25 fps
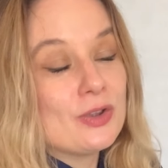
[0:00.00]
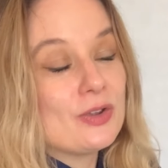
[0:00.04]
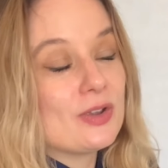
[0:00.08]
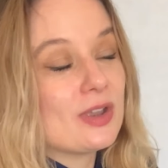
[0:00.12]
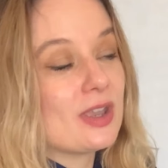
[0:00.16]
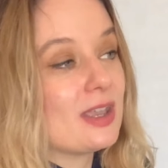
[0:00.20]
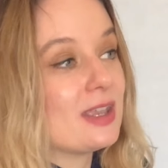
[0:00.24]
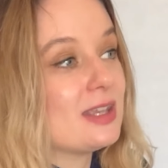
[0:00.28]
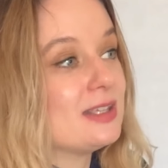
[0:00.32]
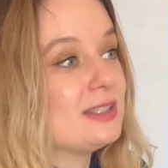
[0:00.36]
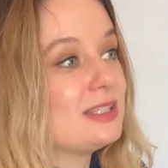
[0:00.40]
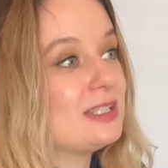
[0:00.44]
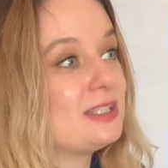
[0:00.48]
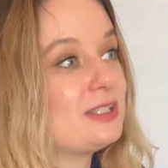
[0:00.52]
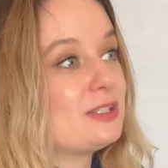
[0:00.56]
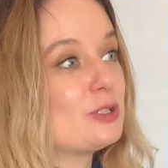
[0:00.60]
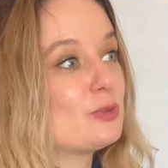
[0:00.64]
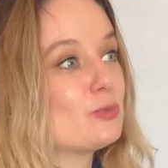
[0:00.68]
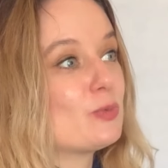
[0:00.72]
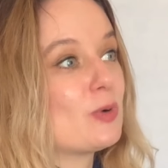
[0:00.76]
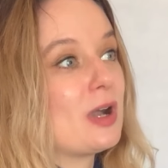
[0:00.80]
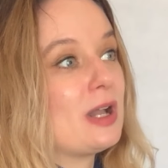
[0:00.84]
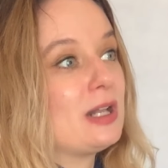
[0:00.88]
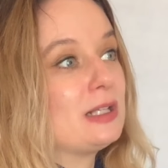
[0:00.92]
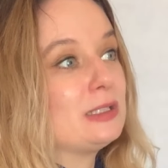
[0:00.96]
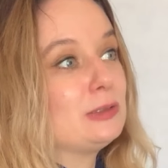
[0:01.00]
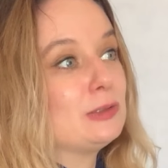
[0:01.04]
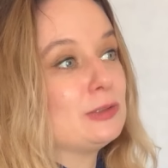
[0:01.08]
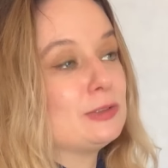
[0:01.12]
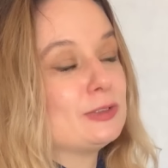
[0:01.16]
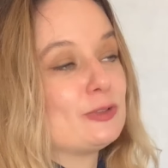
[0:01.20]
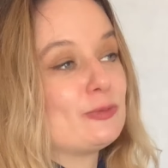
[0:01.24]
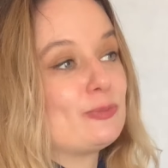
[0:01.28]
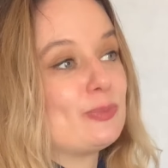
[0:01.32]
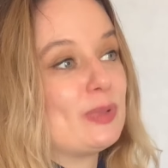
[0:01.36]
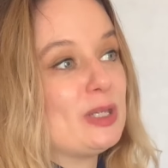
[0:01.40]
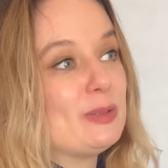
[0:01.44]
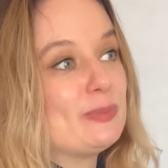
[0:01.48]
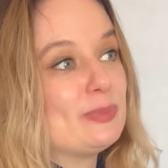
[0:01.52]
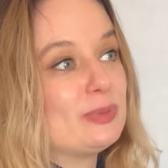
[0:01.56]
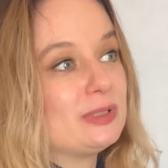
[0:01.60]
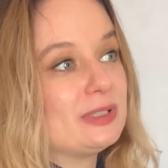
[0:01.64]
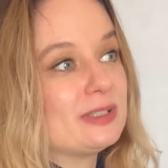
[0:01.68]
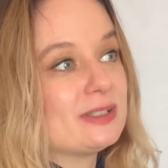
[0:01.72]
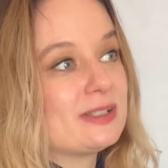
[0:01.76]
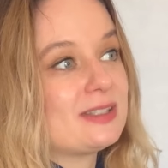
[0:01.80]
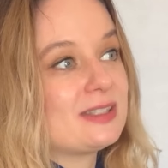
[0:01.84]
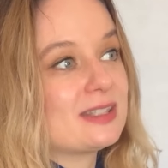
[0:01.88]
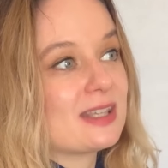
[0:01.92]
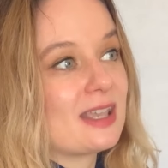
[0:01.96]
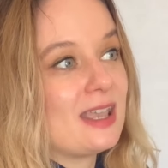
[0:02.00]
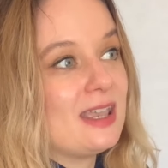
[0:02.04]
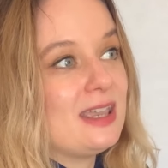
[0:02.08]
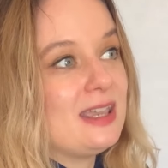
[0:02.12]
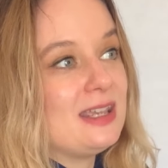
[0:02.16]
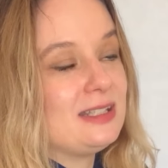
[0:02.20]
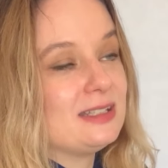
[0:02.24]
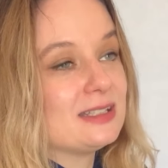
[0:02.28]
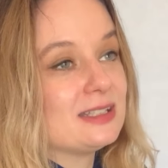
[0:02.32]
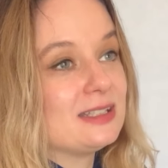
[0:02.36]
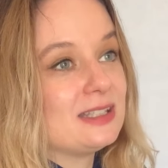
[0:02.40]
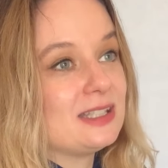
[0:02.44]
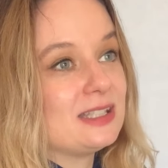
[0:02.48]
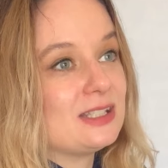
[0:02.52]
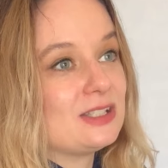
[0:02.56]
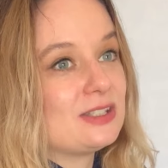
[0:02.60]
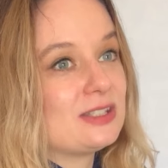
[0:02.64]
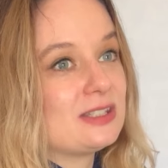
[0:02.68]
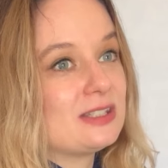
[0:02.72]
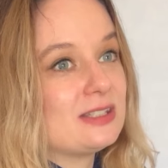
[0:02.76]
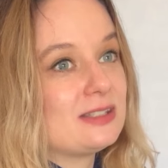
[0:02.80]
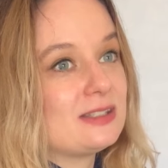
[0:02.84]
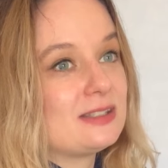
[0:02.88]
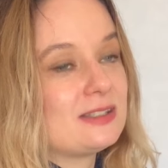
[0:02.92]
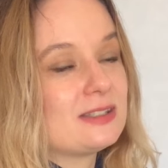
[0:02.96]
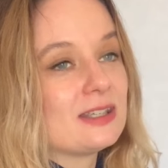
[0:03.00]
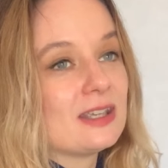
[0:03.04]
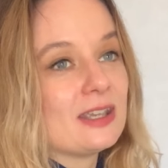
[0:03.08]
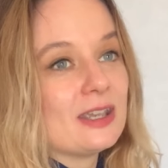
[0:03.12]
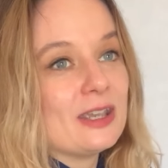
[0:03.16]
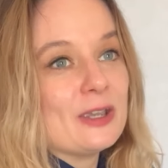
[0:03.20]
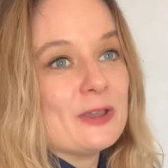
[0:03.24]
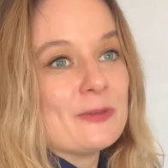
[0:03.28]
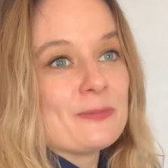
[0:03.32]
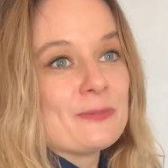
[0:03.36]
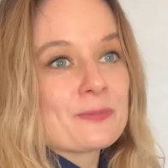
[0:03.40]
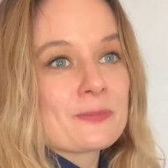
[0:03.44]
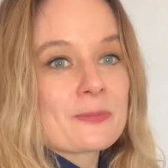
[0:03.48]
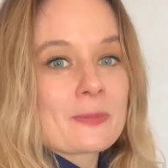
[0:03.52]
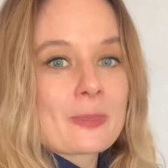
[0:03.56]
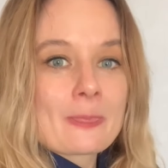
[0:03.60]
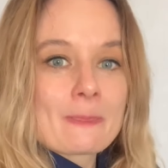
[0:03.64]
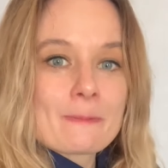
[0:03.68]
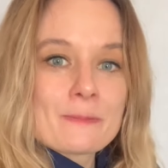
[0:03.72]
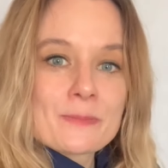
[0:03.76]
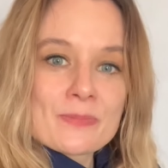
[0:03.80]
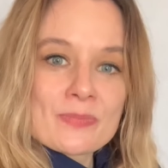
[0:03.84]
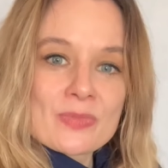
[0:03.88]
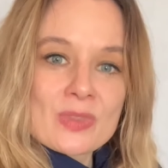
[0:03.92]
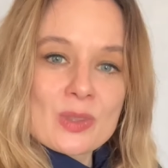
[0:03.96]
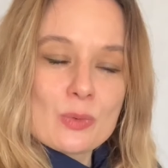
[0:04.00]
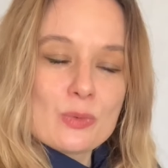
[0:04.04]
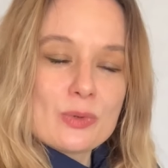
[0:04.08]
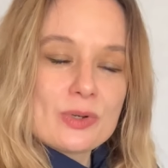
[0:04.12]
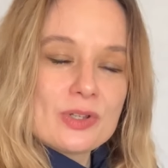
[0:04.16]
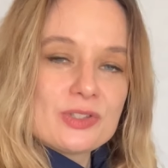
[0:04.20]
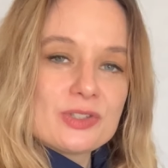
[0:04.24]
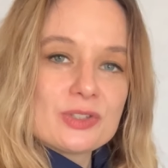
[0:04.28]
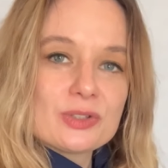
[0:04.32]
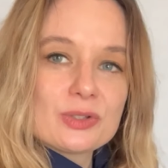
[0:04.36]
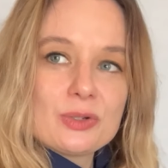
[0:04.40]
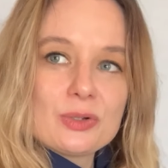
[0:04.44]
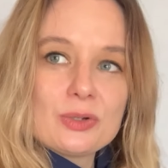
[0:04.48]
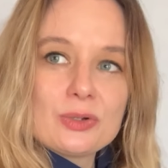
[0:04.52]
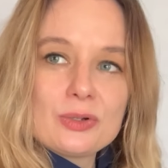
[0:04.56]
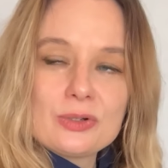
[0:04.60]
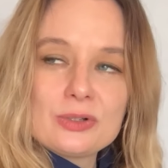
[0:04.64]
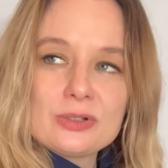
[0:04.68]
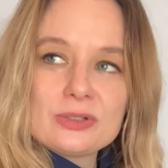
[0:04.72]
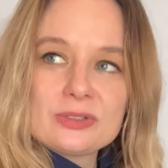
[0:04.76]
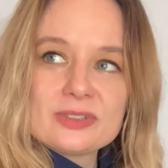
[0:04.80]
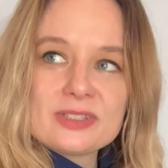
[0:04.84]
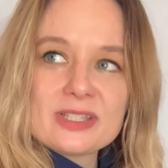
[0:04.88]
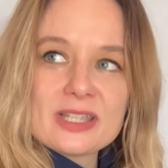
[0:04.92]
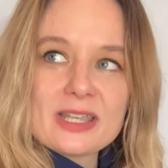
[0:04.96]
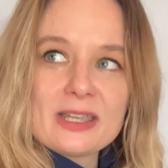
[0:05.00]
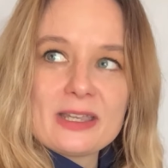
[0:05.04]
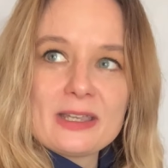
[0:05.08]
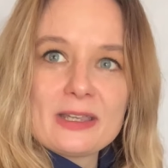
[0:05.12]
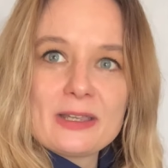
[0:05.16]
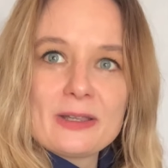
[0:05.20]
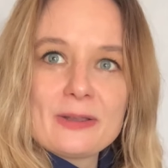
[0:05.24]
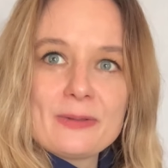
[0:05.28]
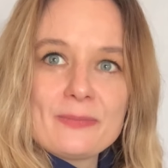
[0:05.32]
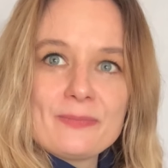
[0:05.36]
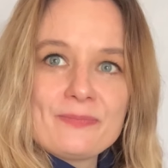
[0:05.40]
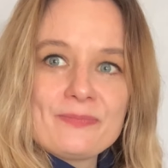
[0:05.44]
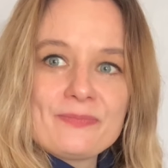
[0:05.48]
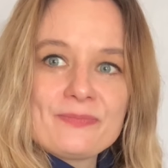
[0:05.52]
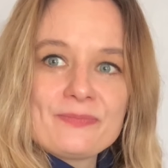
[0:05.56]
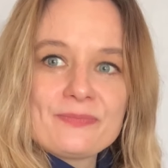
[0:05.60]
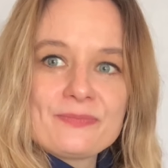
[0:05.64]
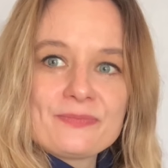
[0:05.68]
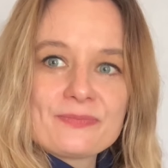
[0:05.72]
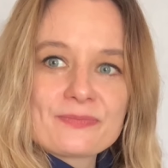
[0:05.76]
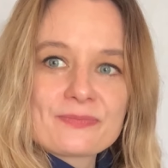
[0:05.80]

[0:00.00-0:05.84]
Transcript: and this is why a lot of people are saying that this is what is it called um